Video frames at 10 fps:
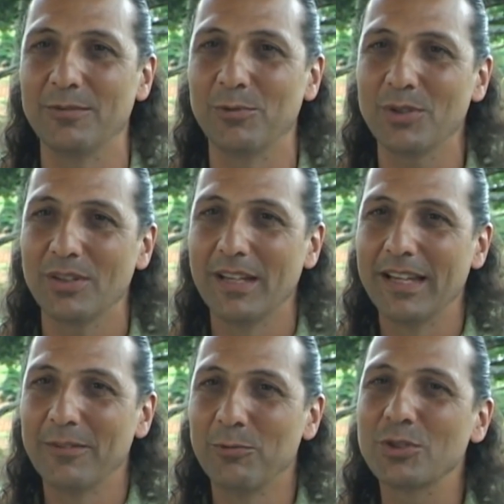
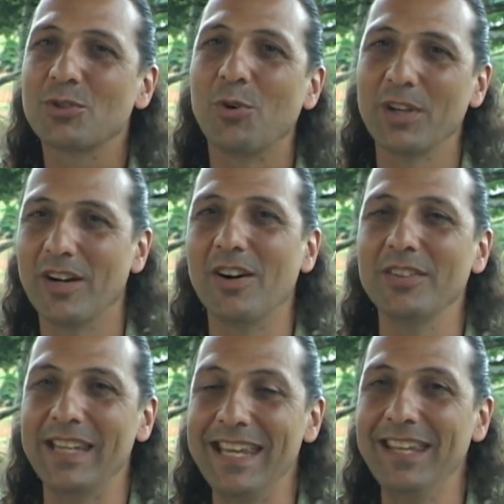What's going
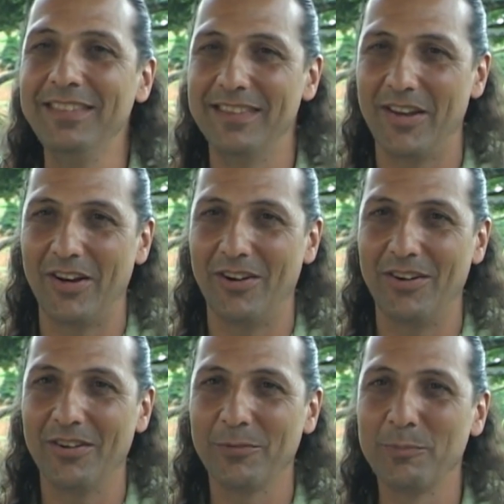on in
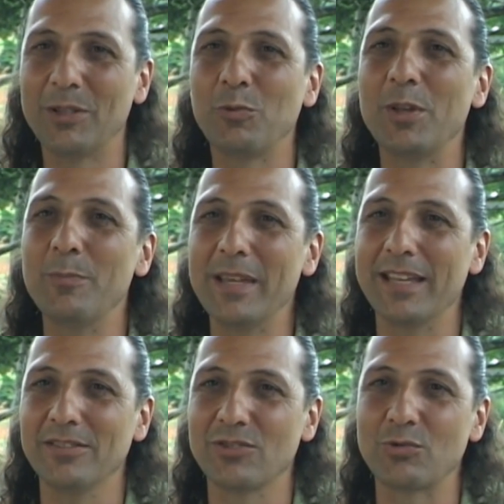there between me
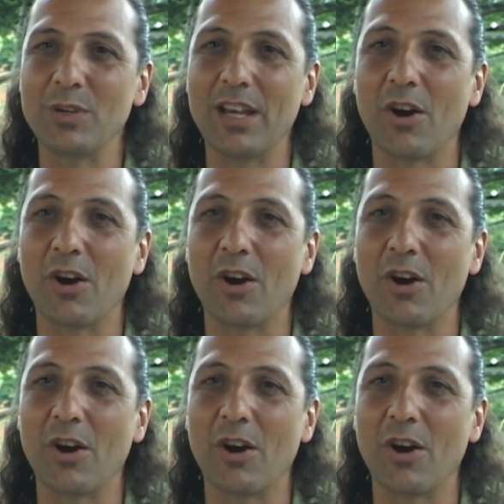and the tree?